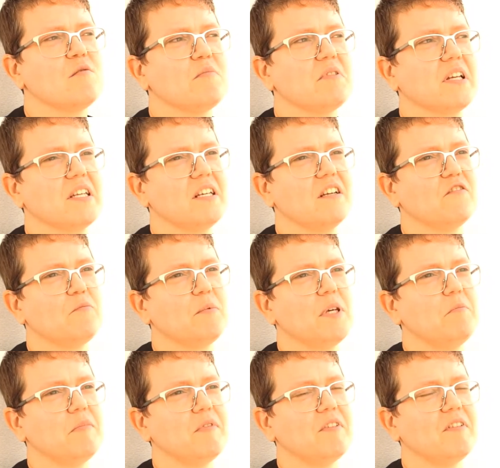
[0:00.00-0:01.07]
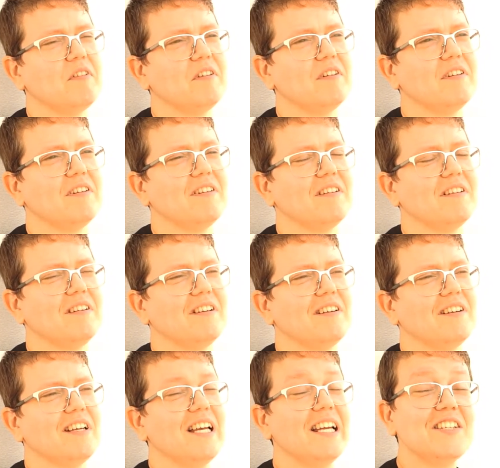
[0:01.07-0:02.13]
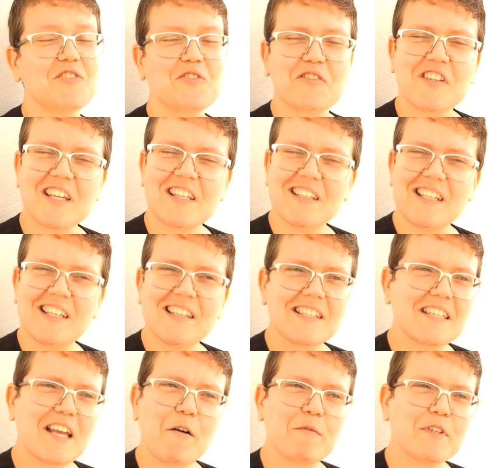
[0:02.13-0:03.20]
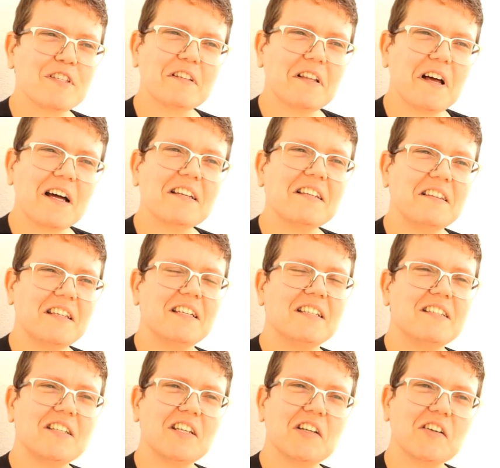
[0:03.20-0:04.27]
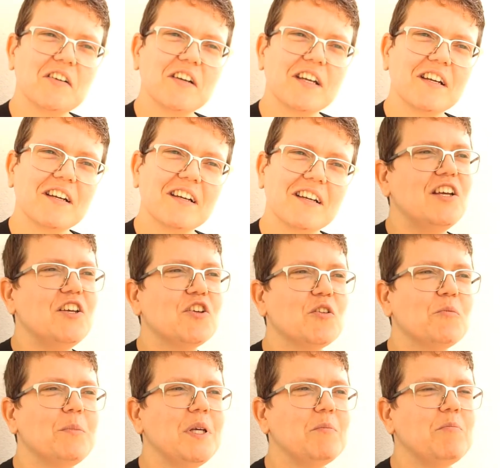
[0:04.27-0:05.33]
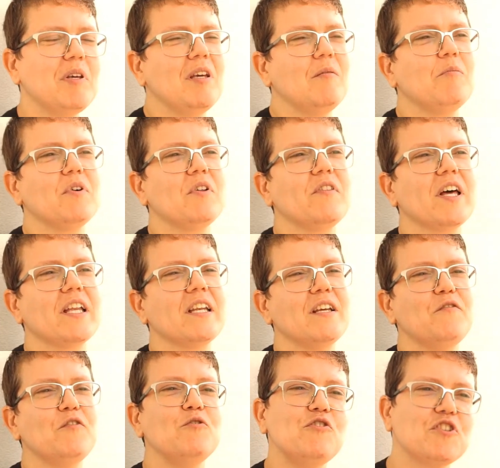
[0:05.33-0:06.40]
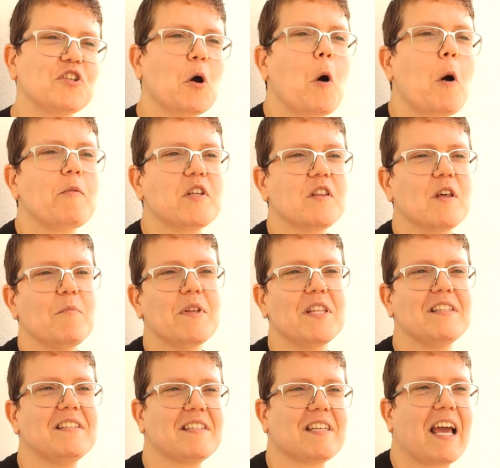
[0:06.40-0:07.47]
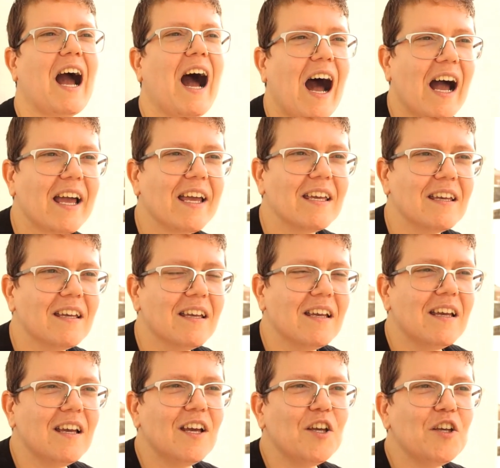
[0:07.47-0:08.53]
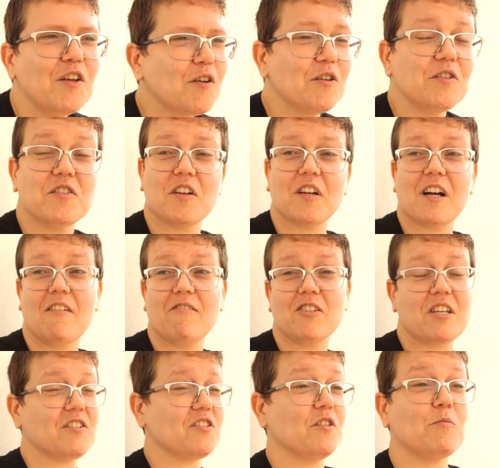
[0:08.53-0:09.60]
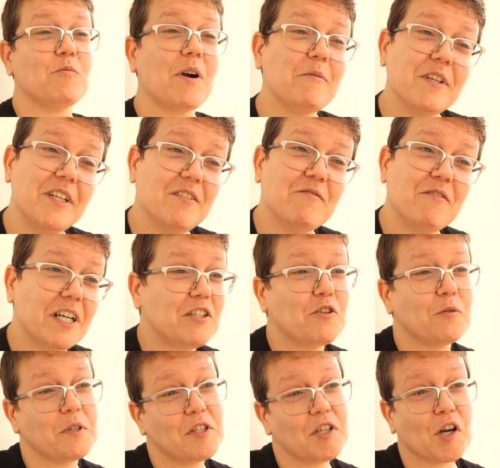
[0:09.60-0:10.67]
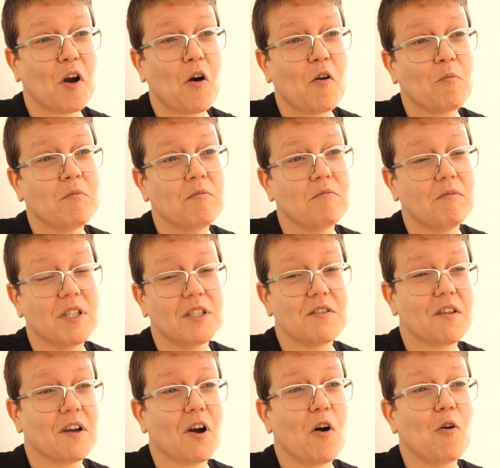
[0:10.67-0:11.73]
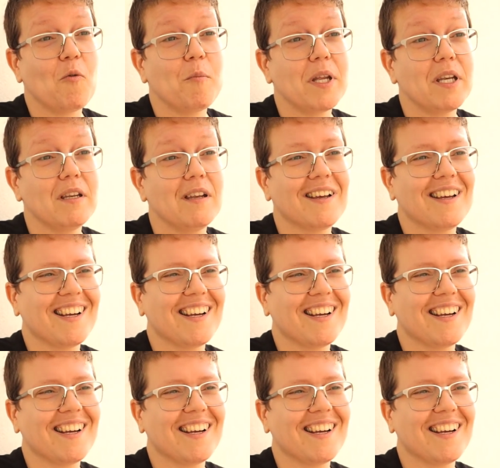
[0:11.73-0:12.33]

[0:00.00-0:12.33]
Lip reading: plenty of people. Interestingly, this happens a lot in the interior. You'll meet people that if you just go up to them and say hi, you know, you'll start a conversation. They'll probably invite you into your home, into their home, and